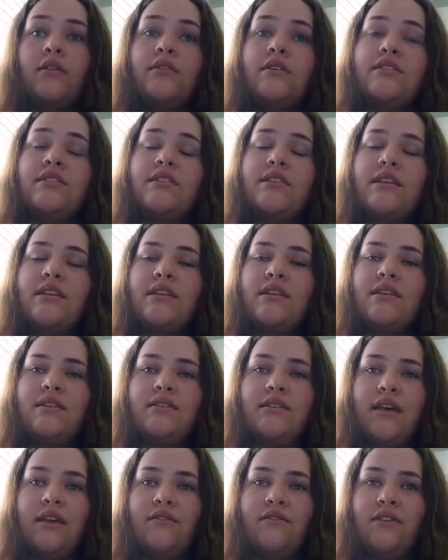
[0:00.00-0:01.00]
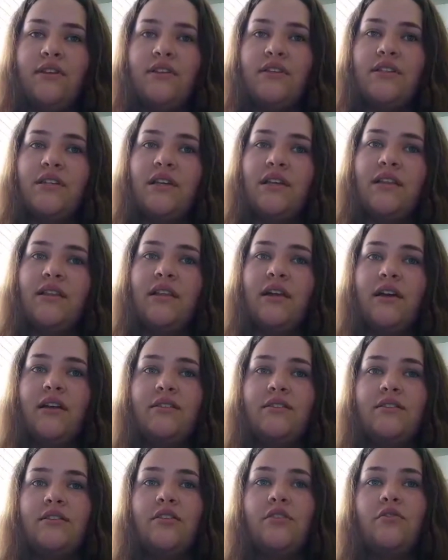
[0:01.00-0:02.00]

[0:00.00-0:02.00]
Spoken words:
This is evident in lines